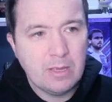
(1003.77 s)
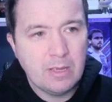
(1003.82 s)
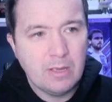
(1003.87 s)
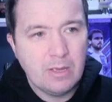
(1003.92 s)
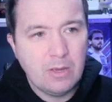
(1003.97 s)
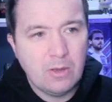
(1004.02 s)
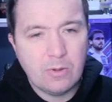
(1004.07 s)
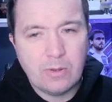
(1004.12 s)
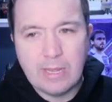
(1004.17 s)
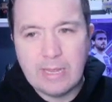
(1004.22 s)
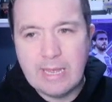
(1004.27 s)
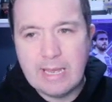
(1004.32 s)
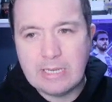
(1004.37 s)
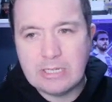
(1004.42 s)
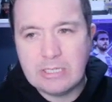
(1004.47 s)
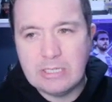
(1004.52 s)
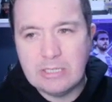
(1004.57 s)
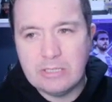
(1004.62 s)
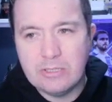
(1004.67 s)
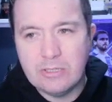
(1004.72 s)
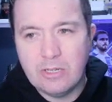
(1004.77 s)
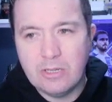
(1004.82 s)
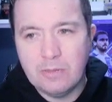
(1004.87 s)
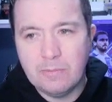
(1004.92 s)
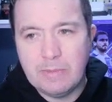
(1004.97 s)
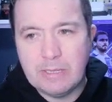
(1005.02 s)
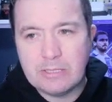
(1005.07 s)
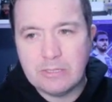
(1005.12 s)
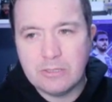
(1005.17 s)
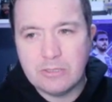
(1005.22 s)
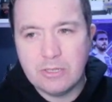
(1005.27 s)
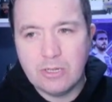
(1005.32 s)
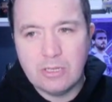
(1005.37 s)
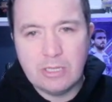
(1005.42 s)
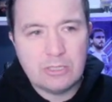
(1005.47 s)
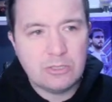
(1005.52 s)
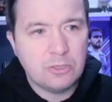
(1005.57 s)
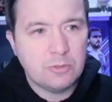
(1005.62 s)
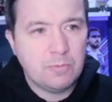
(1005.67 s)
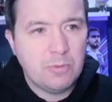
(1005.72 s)
Okay, X G is not the best at all.
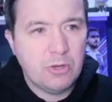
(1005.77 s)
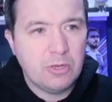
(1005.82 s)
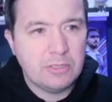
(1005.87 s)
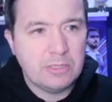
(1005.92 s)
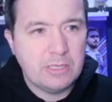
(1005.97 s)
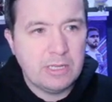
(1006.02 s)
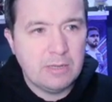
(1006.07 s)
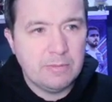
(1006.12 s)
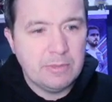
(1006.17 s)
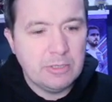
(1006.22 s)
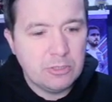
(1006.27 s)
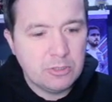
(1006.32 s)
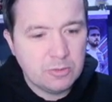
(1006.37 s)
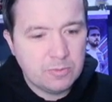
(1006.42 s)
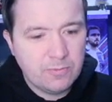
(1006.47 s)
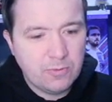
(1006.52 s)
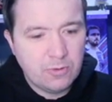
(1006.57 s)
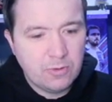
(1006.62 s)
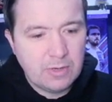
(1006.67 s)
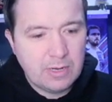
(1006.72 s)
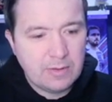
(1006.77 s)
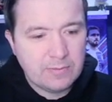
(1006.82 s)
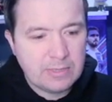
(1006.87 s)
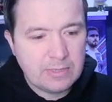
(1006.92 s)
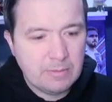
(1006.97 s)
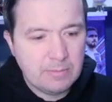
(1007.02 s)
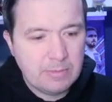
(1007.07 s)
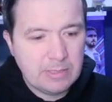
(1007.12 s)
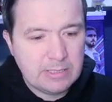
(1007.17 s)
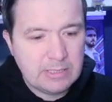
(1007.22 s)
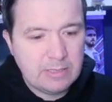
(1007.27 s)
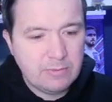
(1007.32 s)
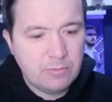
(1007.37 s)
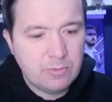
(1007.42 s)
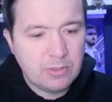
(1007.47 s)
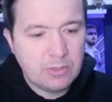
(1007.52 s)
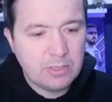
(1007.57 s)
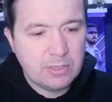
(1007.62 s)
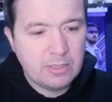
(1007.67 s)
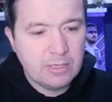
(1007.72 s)
Let's just pause it there a minute, just before half time. Let's see if we
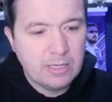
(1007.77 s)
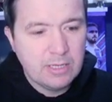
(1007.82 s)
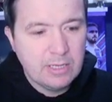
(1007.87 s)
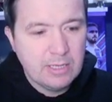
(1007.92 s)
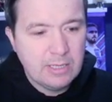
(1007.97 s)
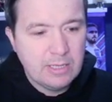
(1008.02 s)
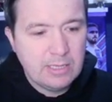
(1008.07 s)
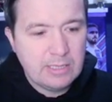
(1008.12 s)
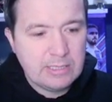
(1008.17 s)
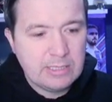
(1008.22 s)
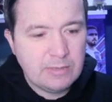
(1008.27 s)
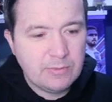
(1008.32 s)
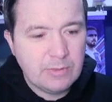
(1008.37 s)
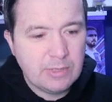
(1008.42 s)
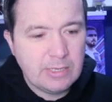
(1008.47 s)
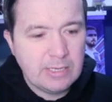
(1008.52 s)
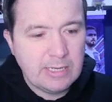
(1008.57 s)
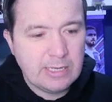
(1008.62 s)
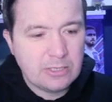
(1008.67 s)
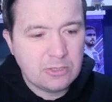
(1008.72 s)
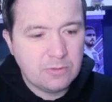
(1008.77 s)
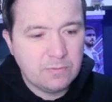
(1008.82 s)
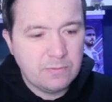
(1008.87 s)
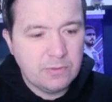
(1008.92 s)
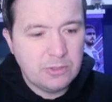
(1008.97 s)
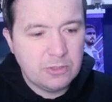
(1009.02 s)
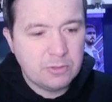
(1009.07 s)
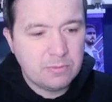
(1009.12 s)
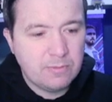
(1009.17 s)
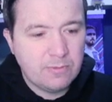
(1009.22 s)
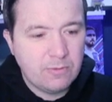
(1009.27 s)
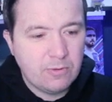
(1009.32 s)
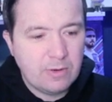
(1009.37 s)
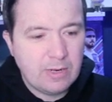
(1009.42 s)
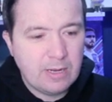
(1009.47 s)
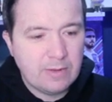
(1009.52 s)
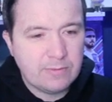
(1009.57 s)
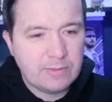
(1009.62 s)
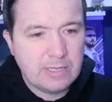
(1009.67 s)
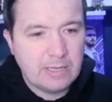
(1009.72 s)
can. Let's see if we can nick something just before
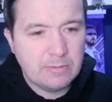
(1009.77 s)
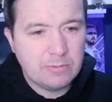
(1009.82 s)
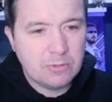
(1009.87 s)
half time. So